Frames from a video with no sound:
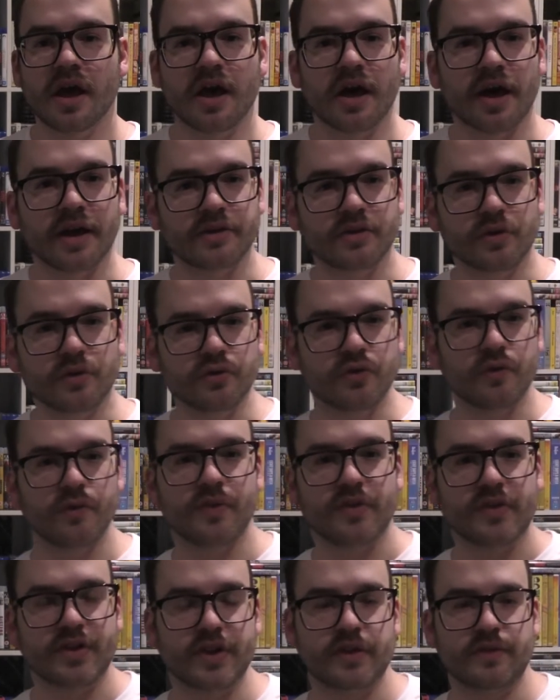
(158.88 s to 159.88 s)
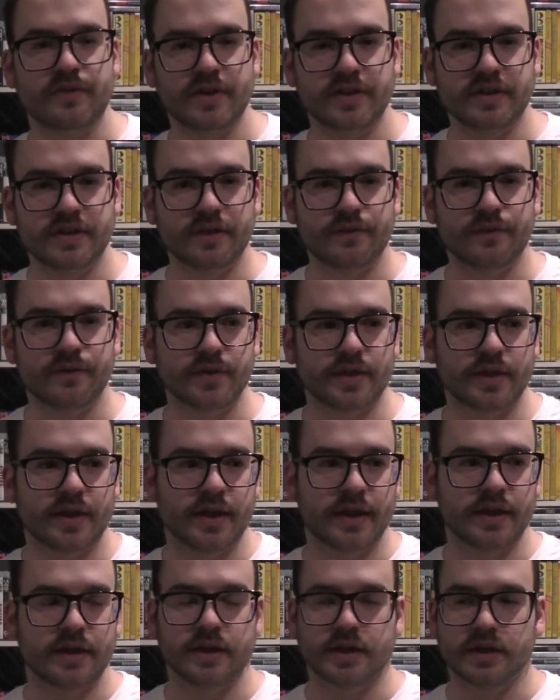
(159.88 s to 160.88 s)
I don't know if there's anything different.
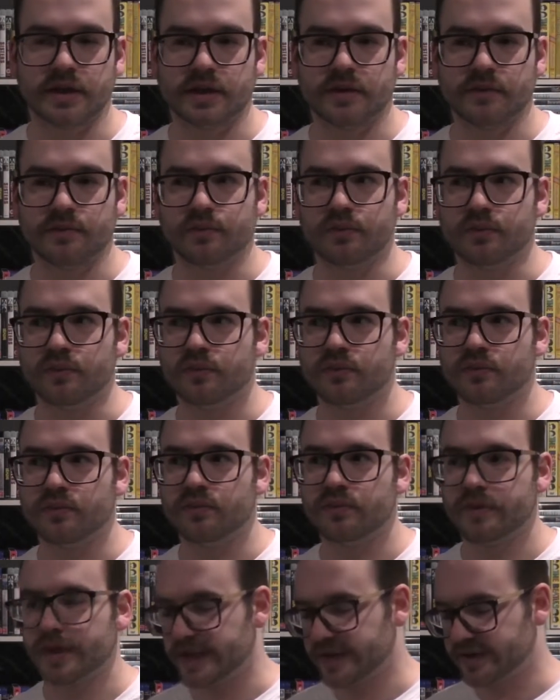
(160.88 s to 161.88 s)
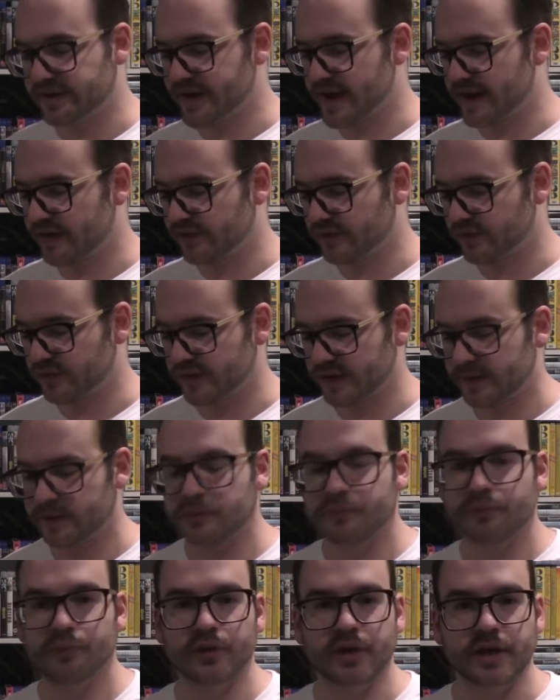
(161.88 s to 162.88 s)
Like, international seems
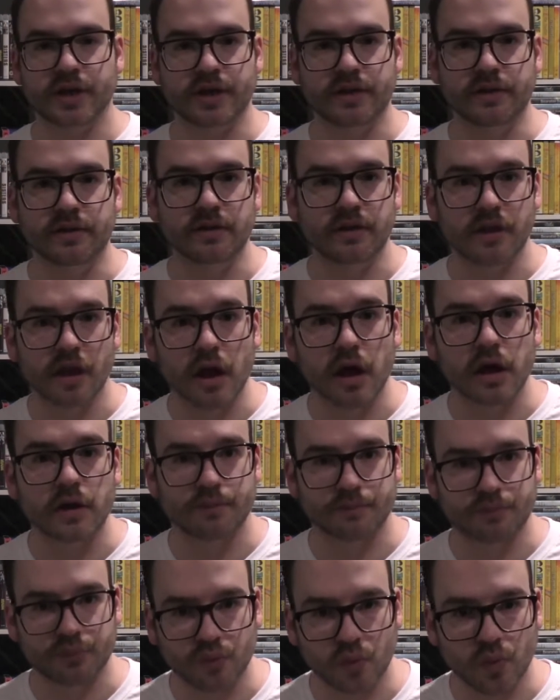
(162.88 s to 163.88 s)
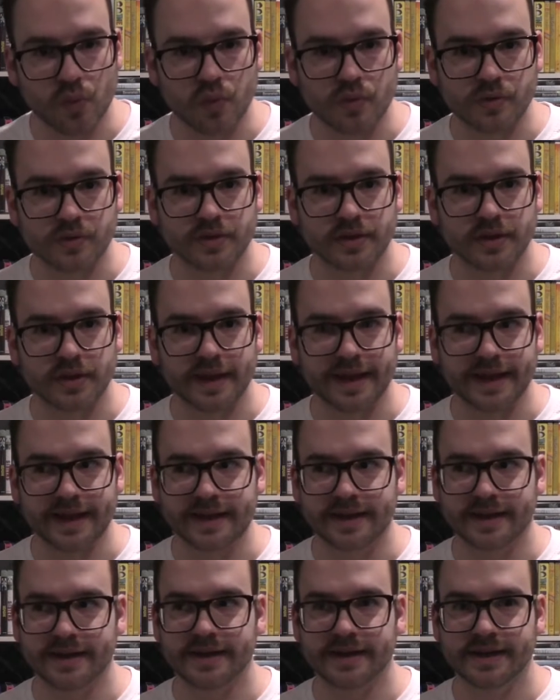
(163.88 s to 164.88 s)
pretty darn broad.
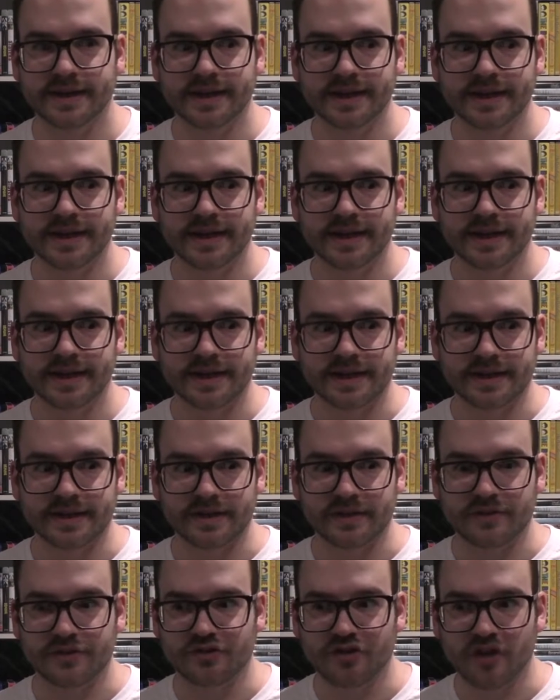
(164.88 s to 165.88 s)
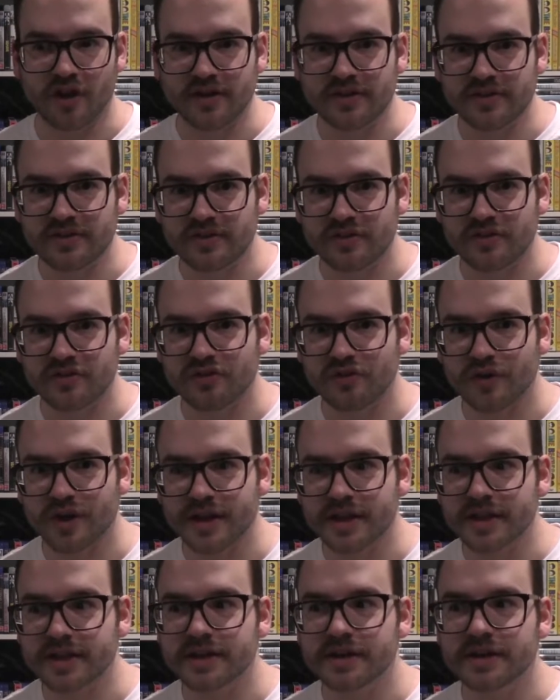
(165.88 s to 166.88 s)
Like, is it just
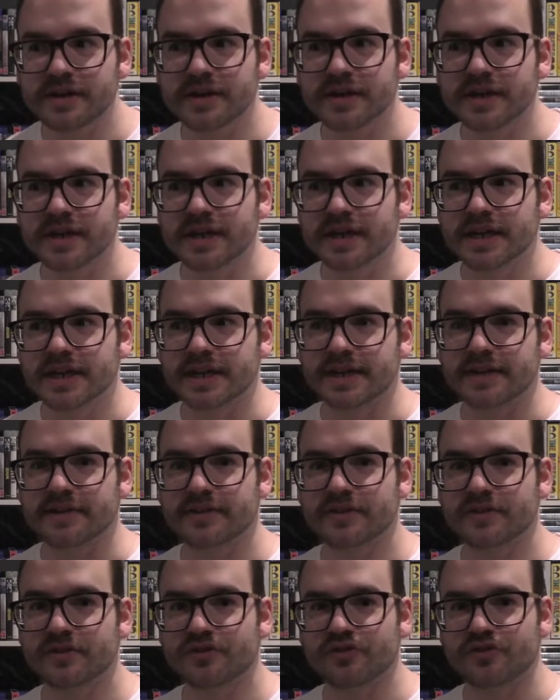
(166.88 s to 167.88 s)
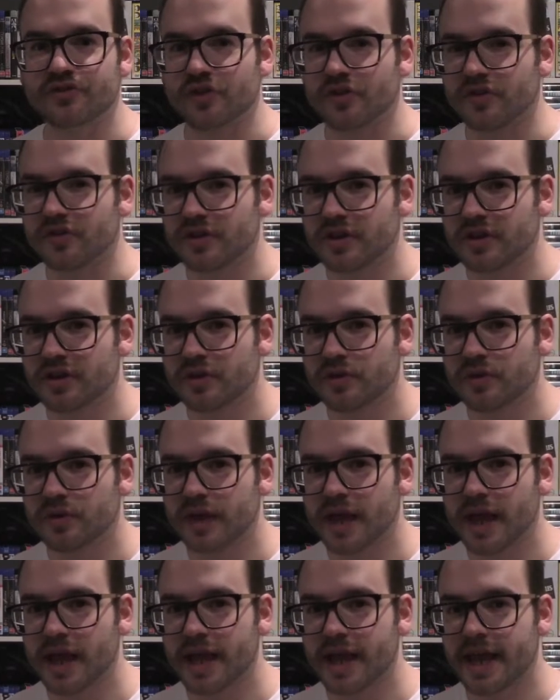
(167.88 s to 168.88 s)
Australia? Is it just the
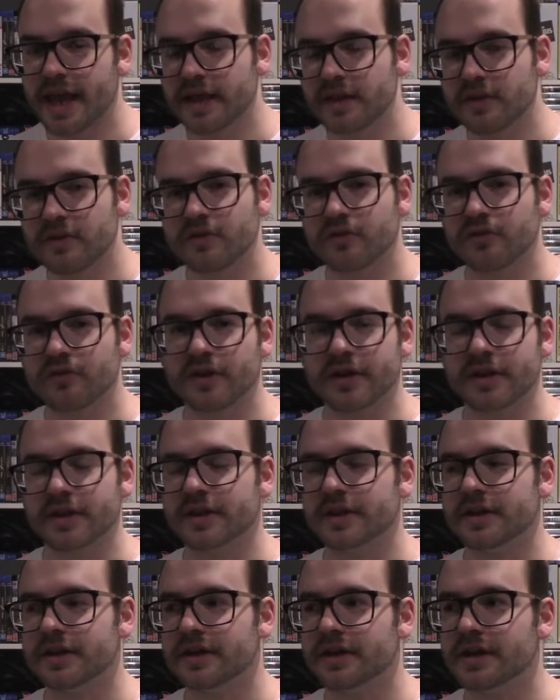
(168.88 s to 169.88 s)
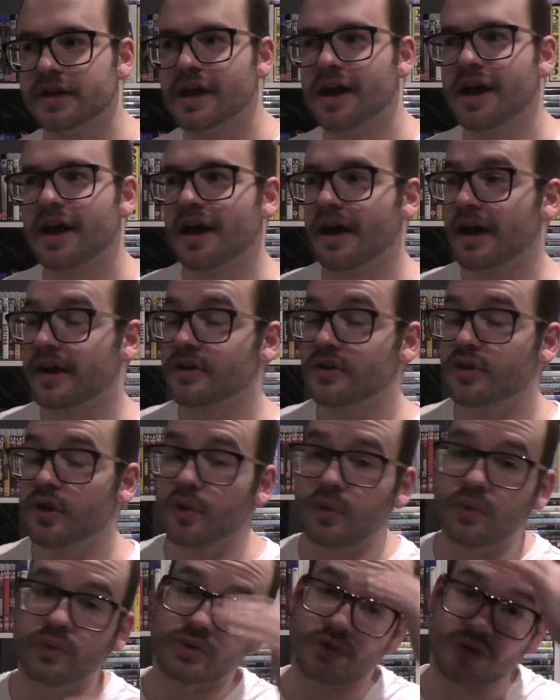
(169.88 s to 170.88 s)
UK and Australia? I
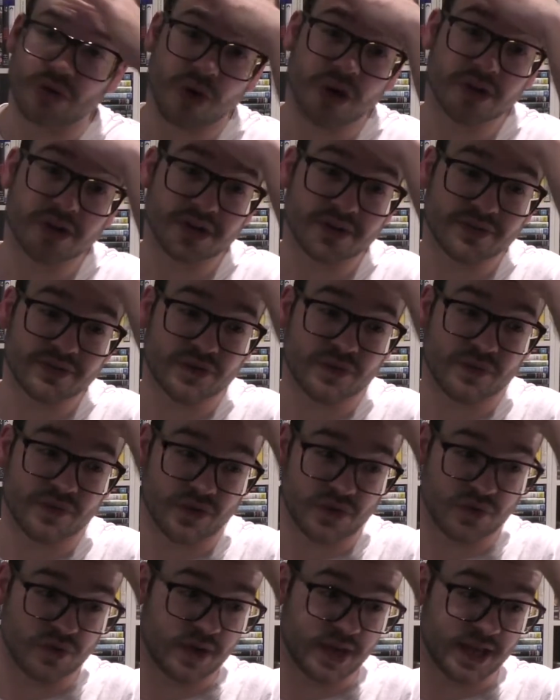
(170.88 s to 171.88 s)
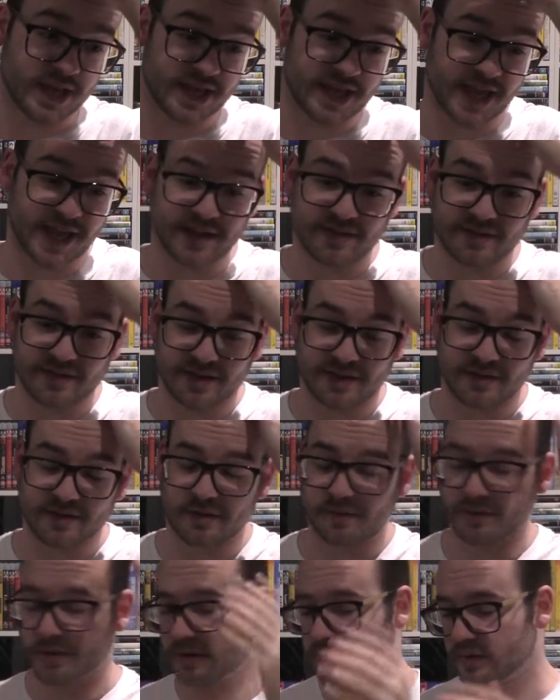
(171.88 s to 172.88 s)
don't know. I don't even know if the UK gets these,
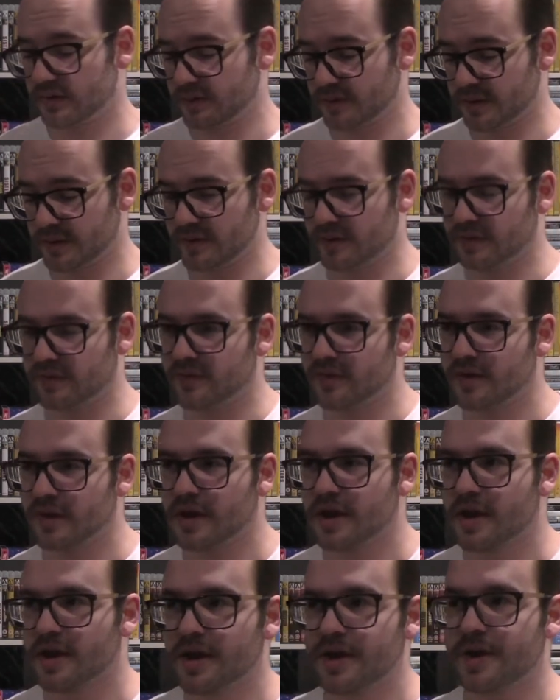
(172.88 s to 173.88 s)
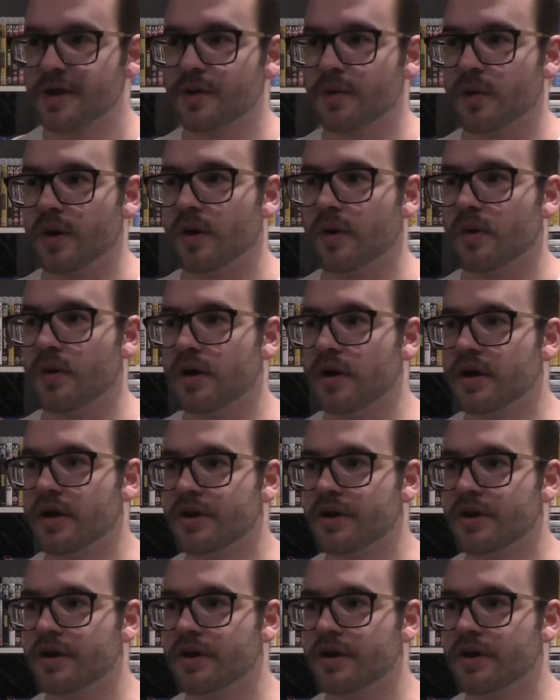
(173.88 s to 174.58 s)
to be honest, because, well...